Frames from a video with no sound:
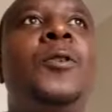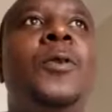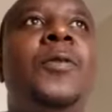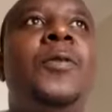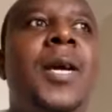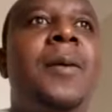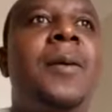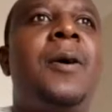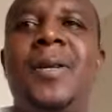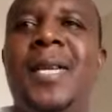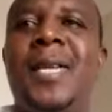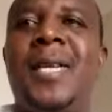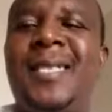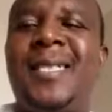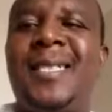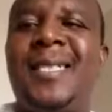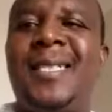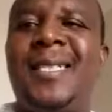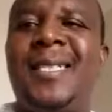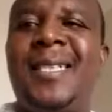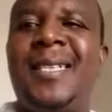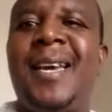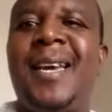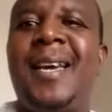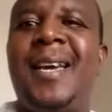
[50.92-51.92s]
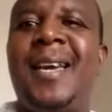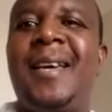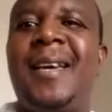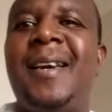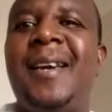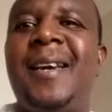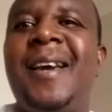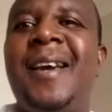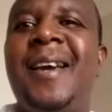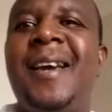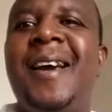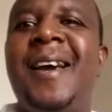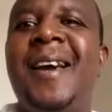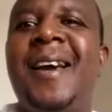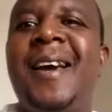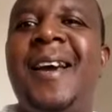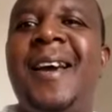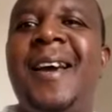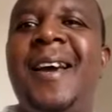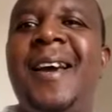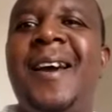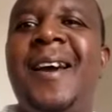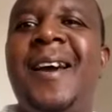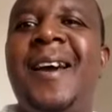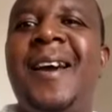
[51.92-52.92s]
then also, if you become, how
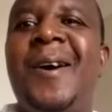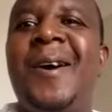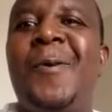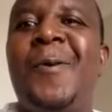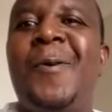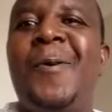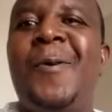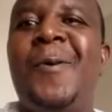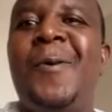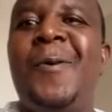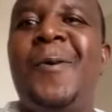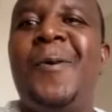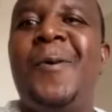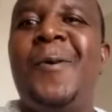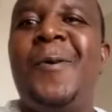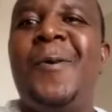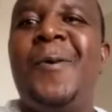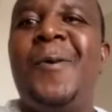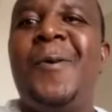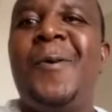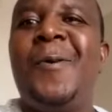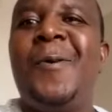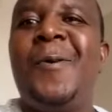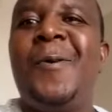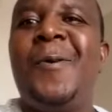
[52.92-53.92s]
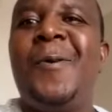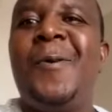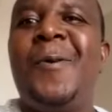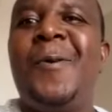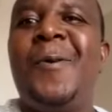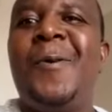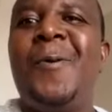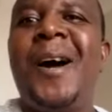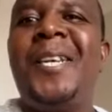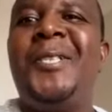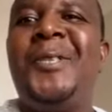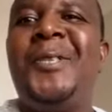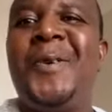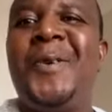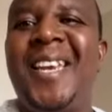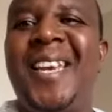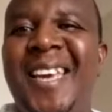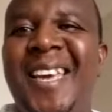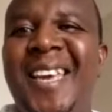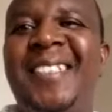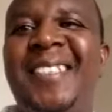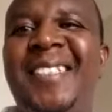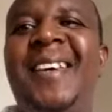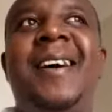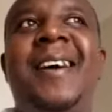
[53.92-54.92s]
long does it take? What do
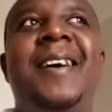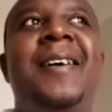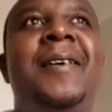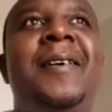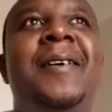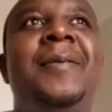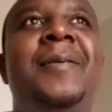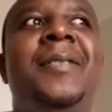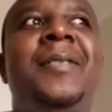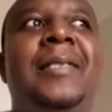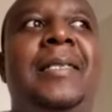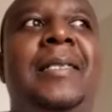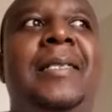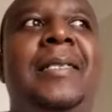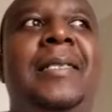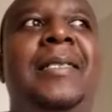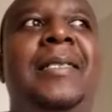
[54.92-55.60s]
you need?